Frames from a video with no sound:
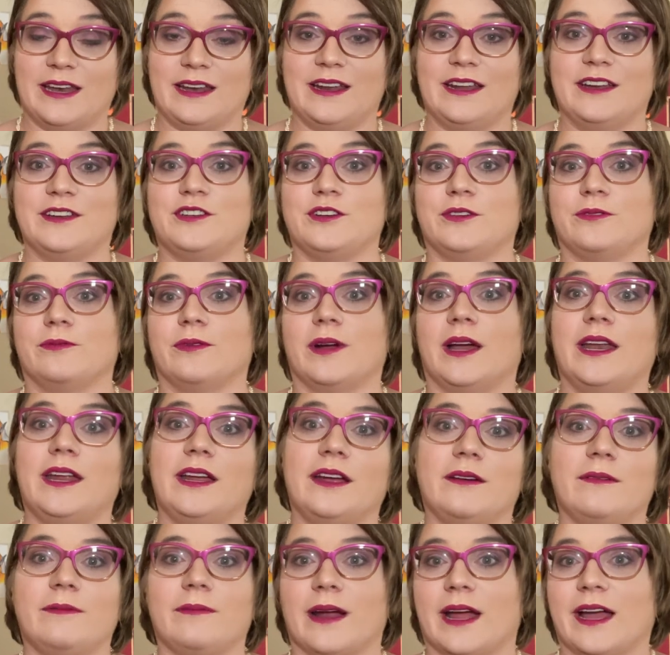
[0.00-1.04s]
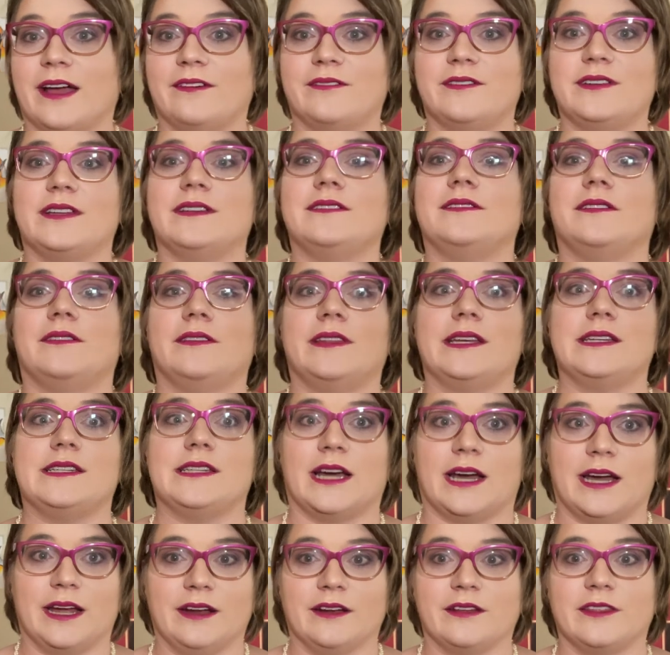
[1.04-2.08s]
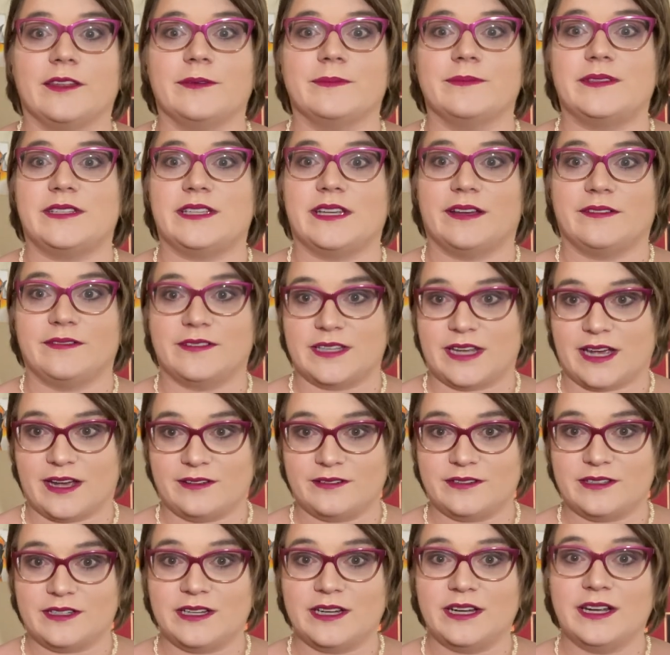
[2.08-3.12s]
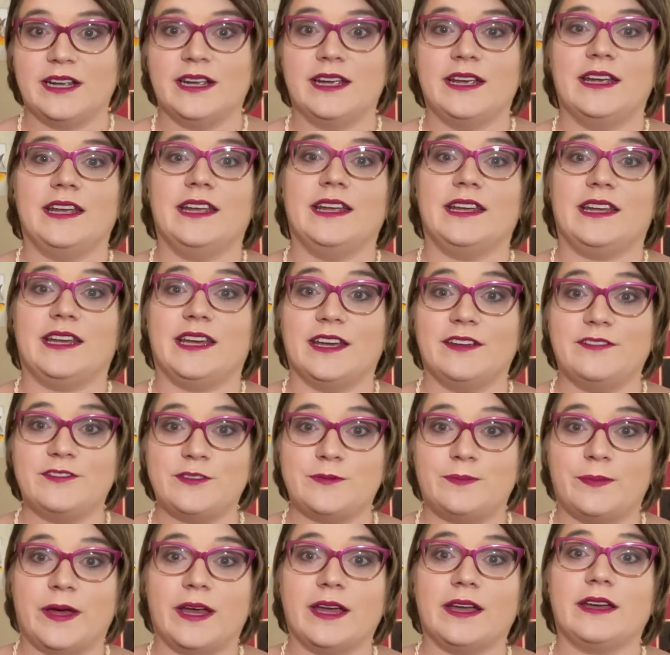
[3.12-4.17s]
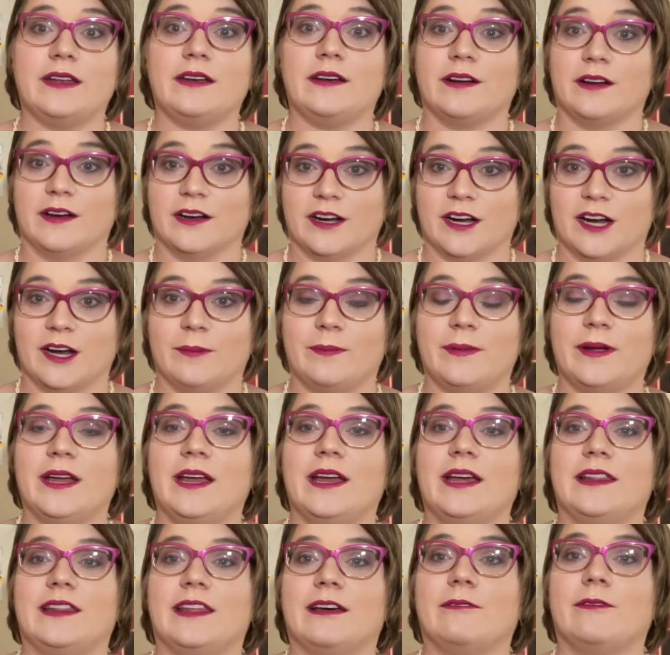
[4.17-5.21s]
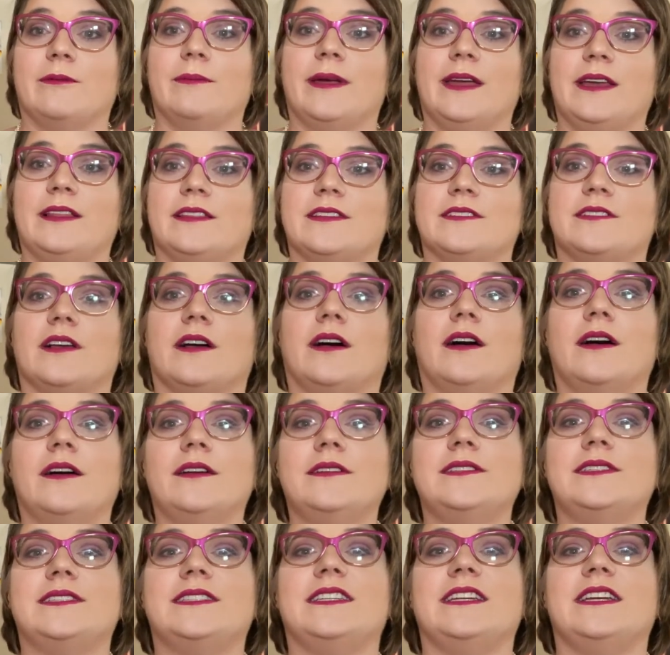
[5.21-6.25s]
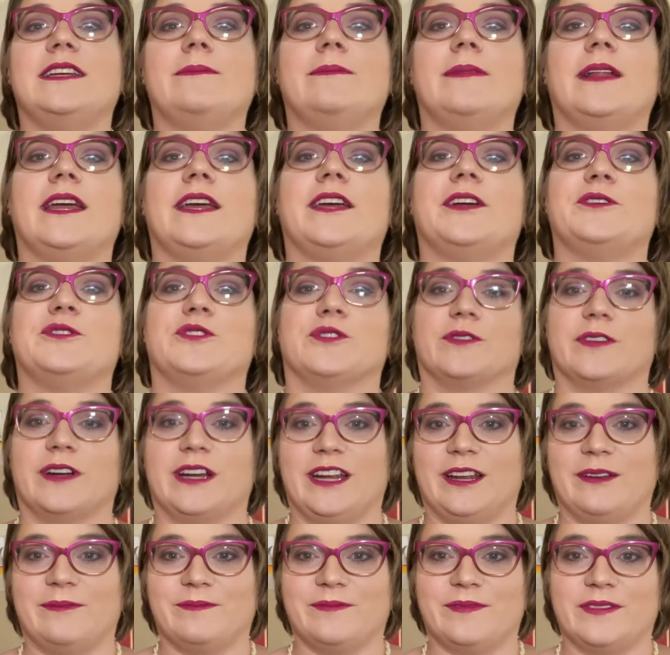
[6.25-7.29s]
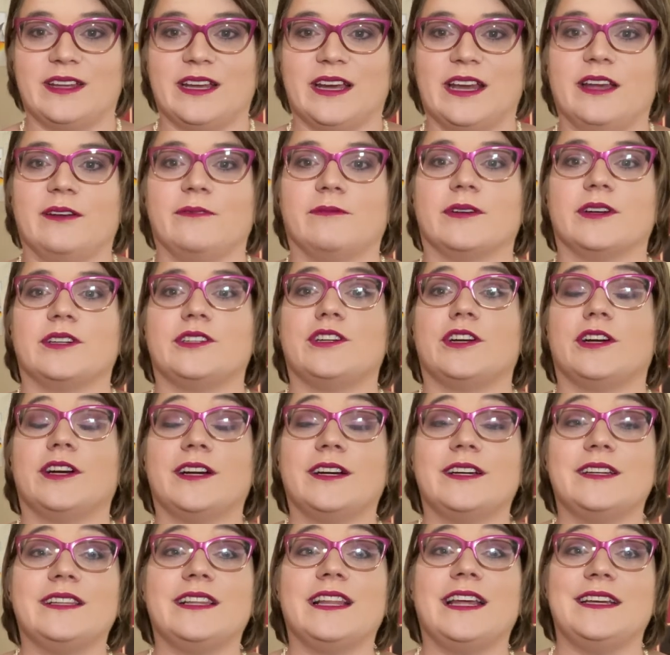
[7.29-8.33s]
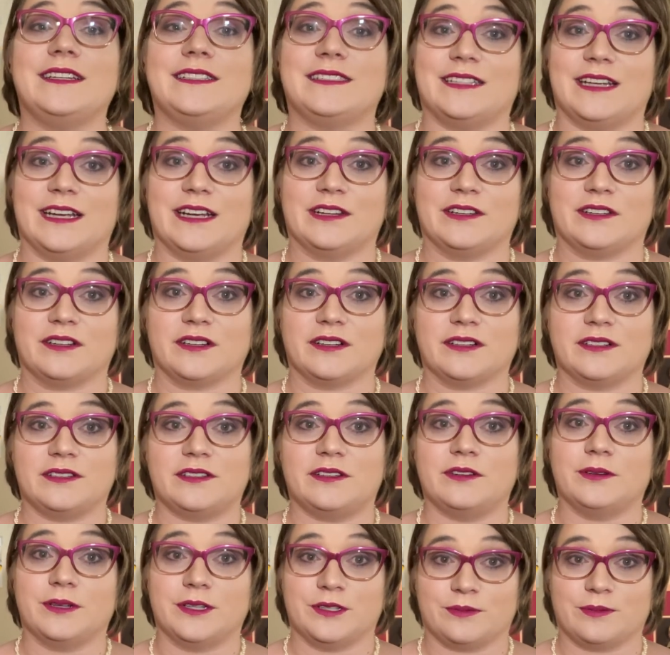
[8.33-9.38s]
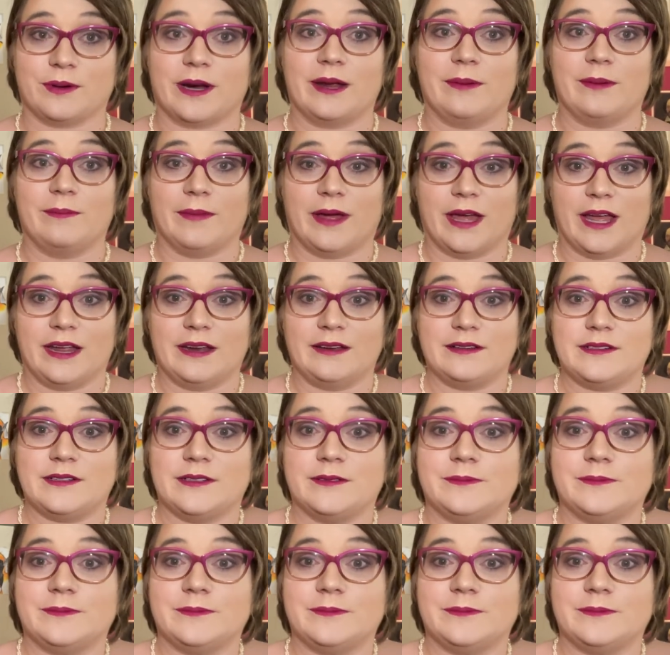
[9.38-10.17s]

into running around until they tire themselves out. He gives Puck an herb that will make this all seem like a dream and return Lysander to his right mind.